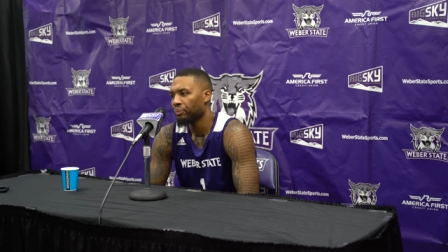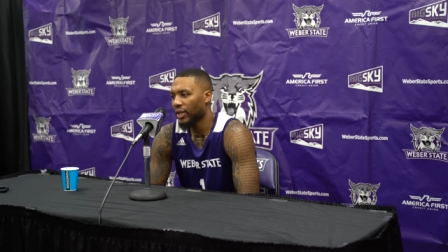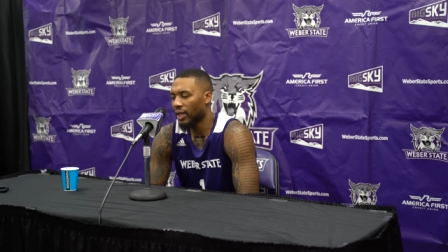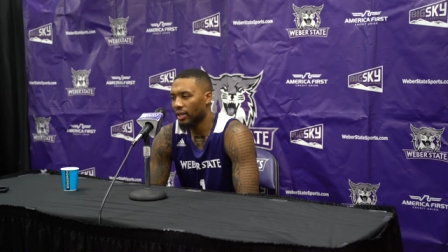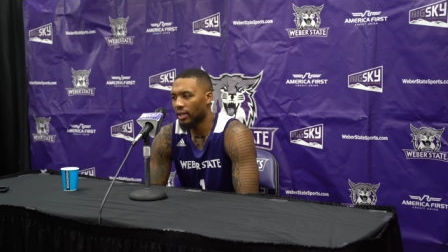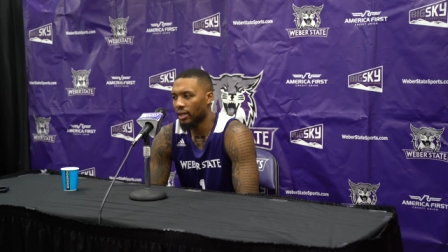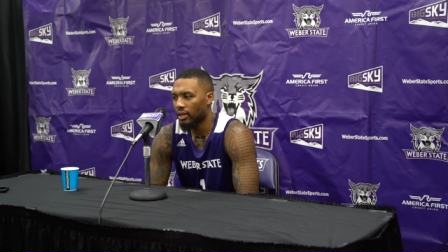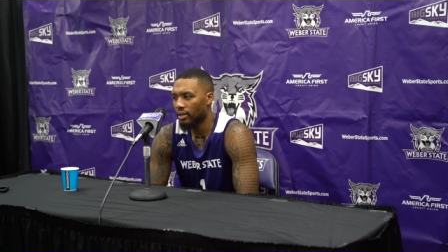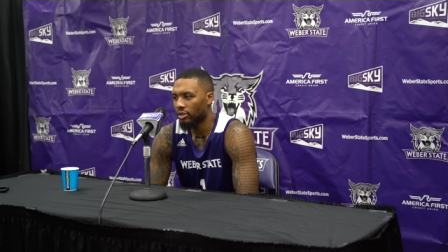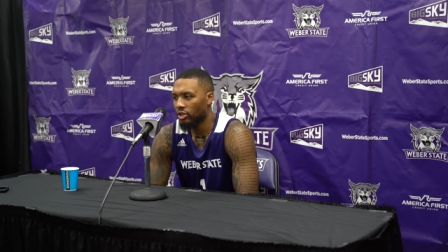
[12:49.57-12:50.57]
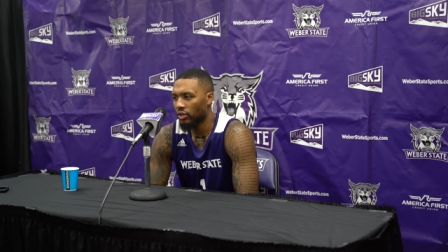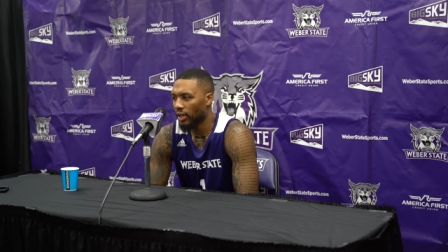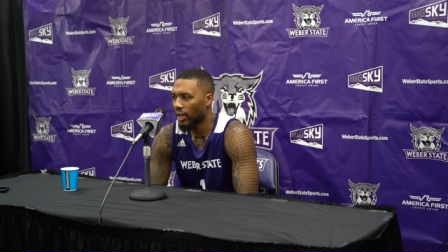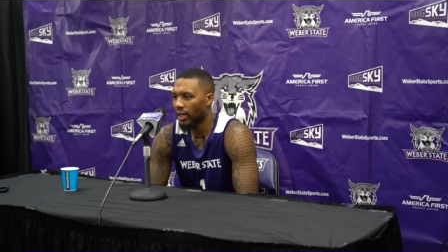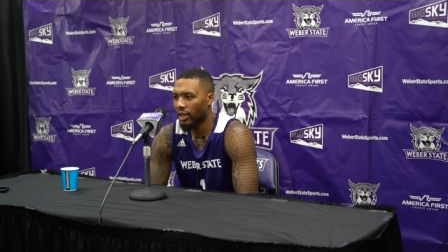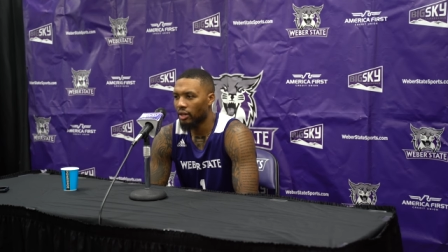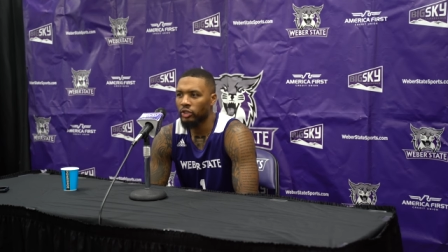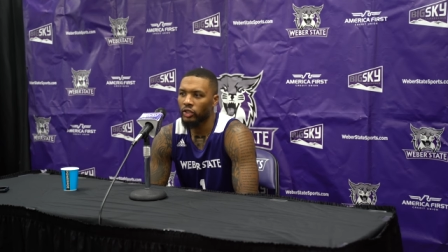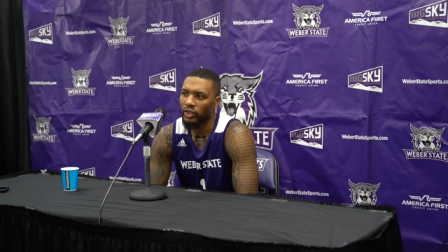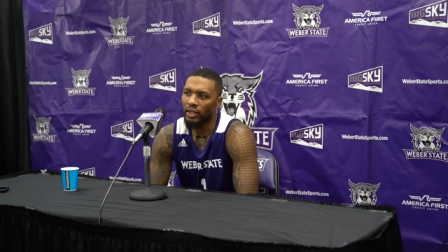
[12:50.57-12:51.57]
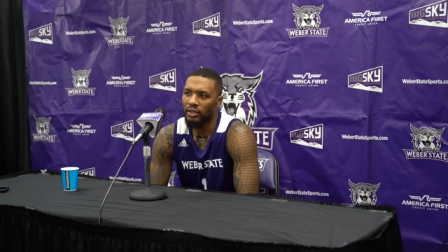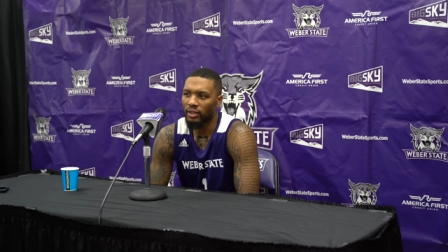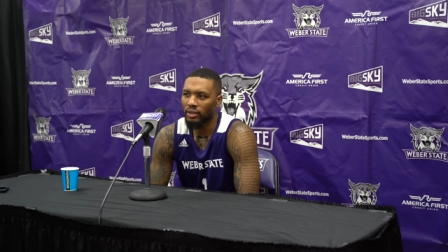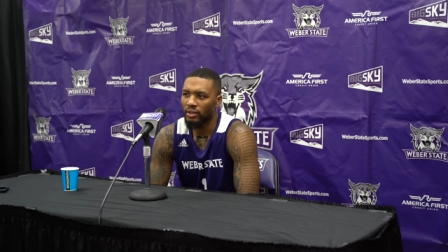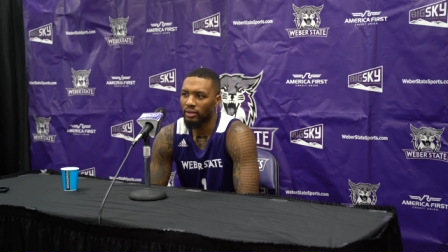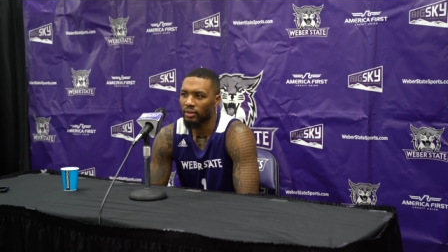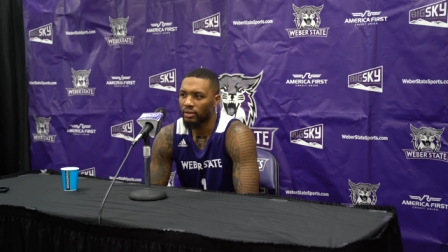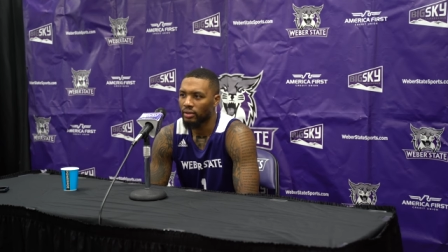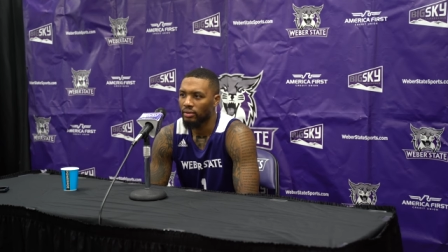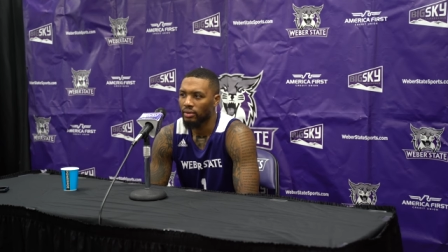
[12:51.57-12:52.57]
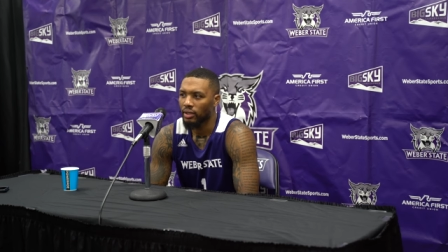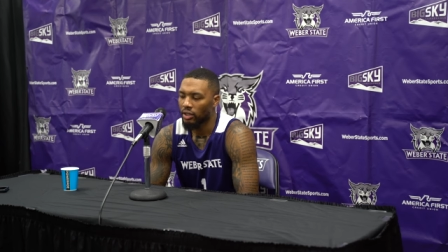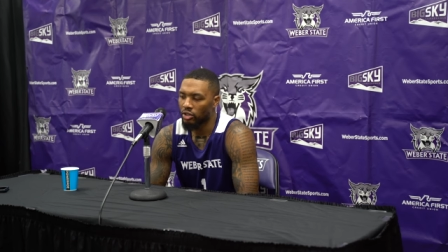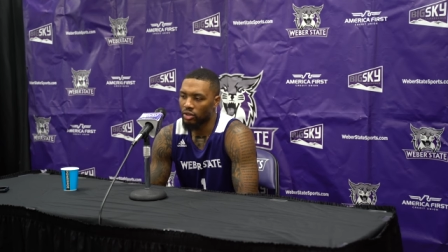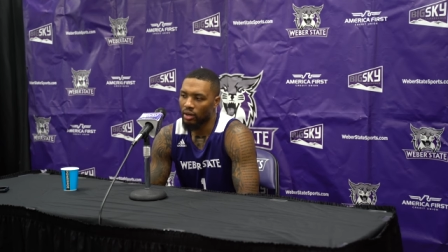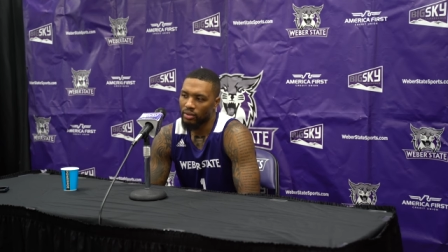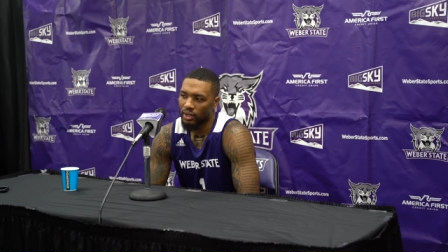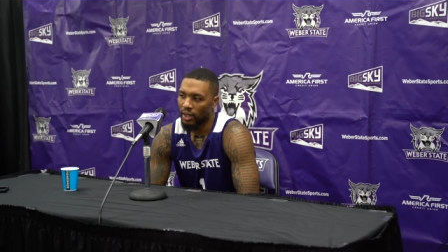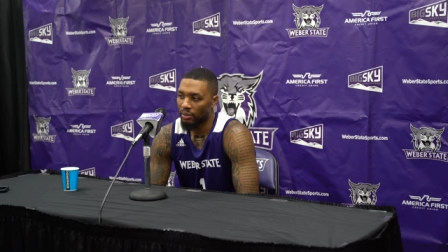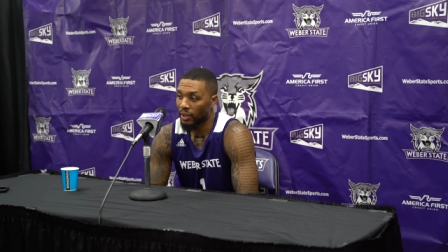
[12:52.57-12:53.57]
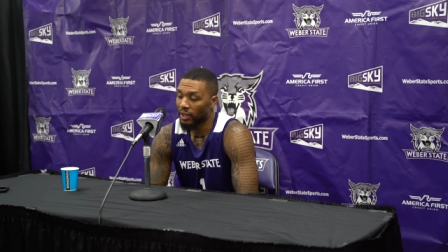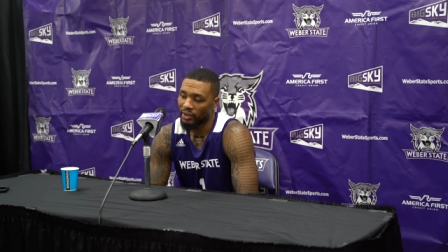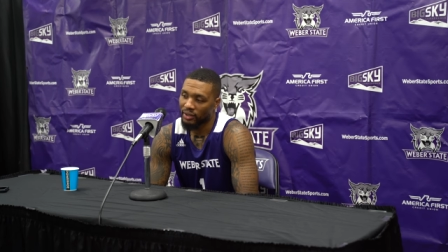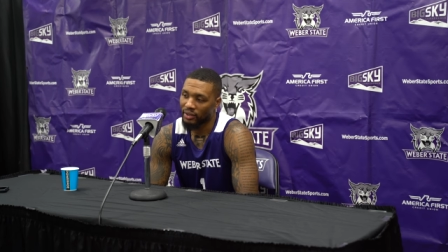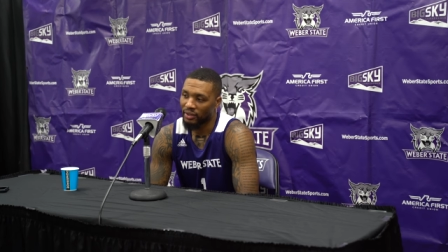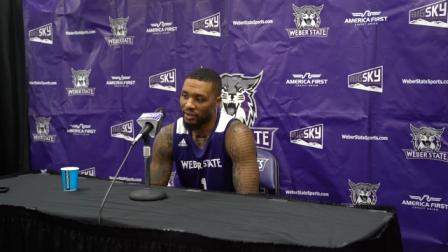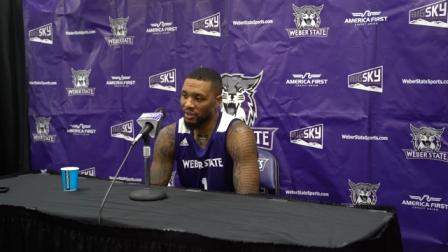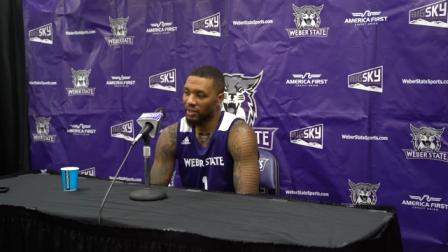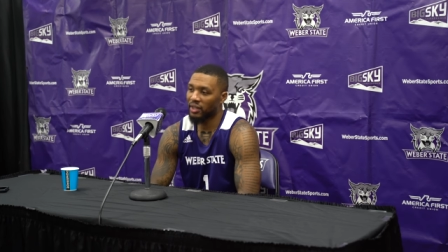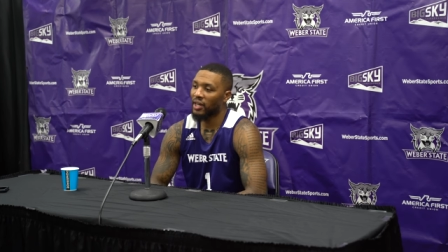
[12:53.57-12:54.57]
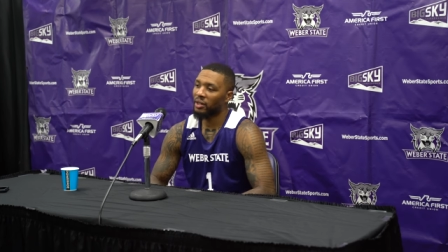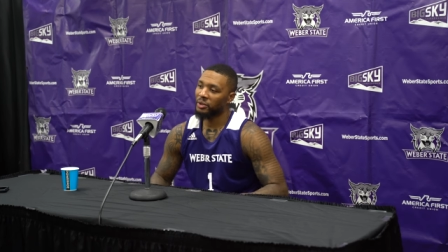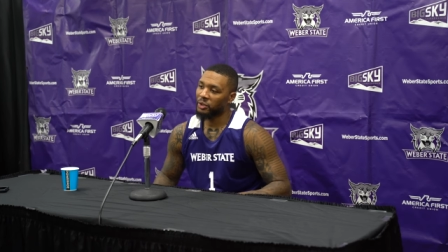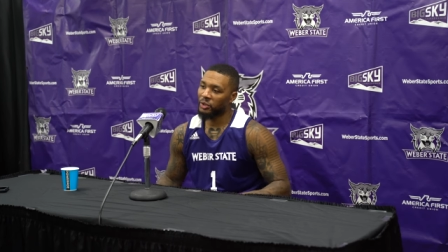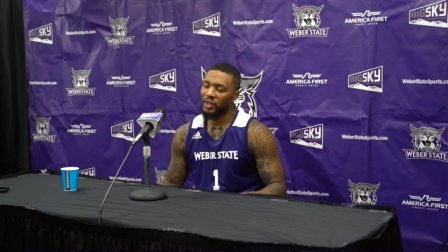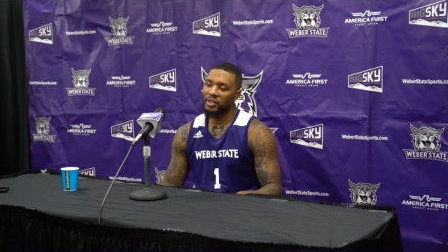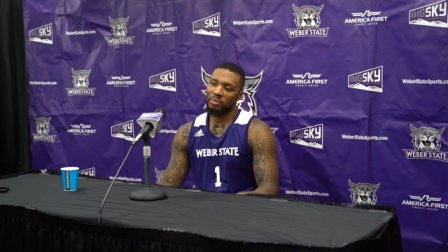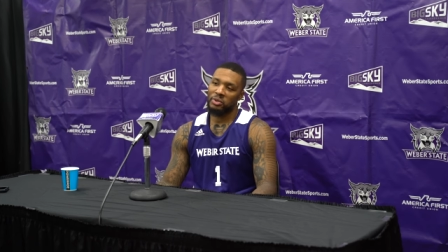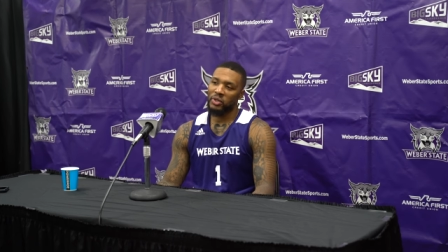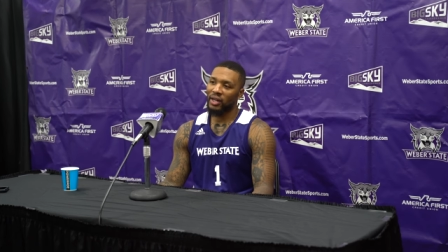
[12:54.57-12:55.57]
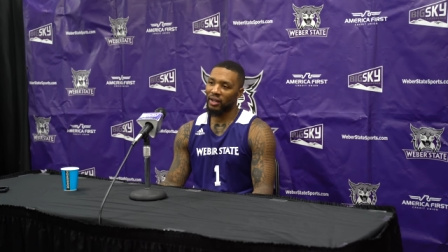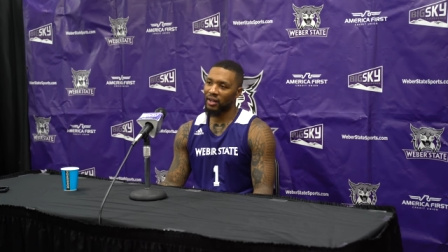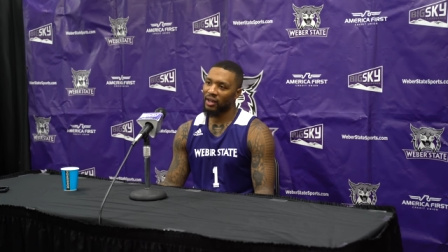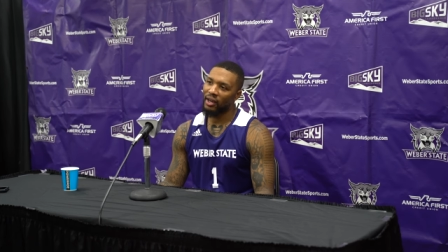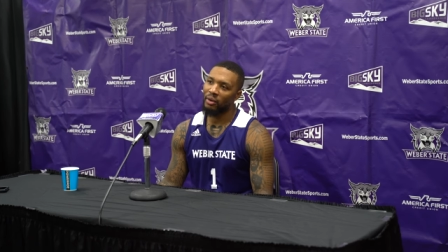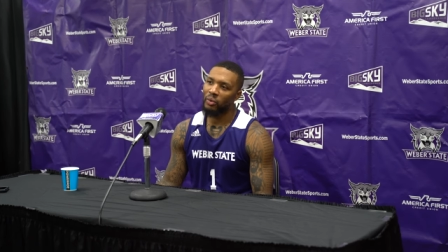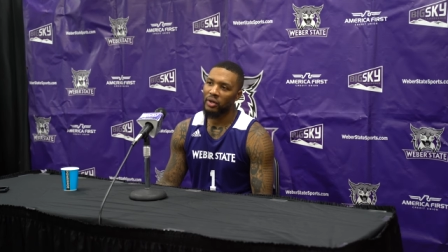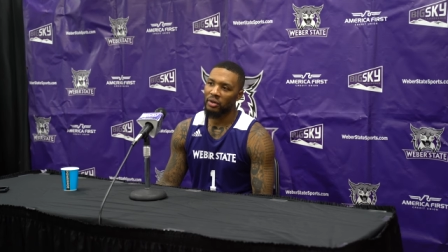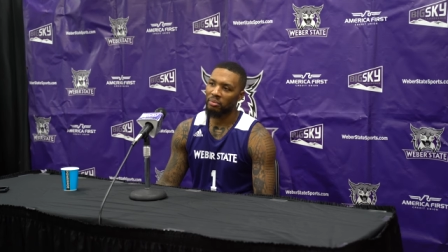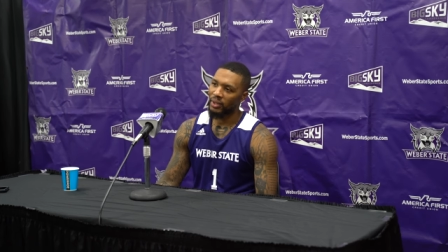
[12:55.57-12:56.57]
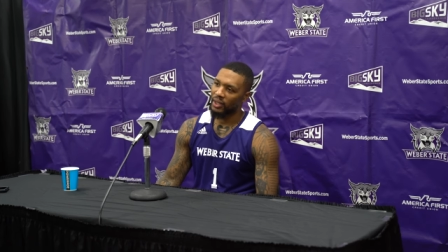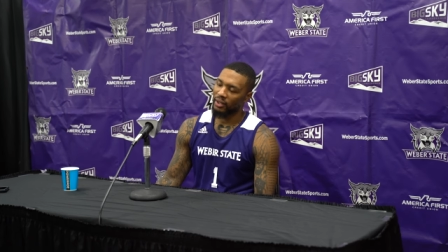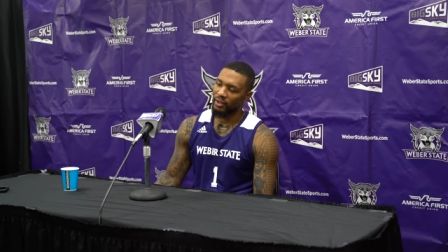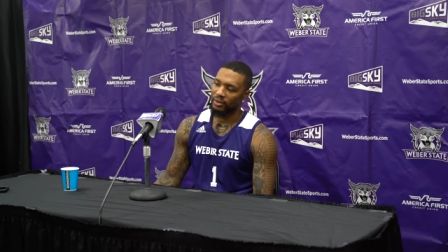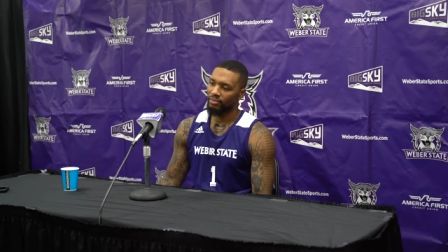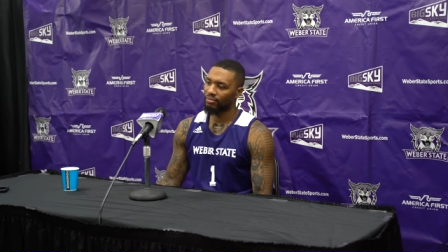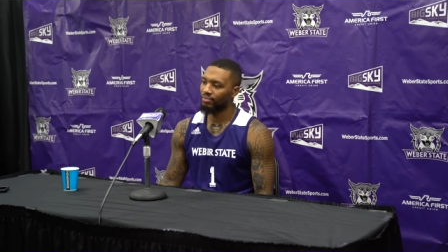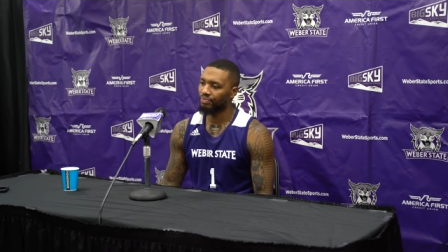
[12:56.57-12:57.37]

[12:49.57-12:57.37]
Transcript: And then, uh, you know, it got down the stretch, and you know, I was like, man, it's it's getting down to the stretch. I'm gonna try to hit a game winner, but. Um,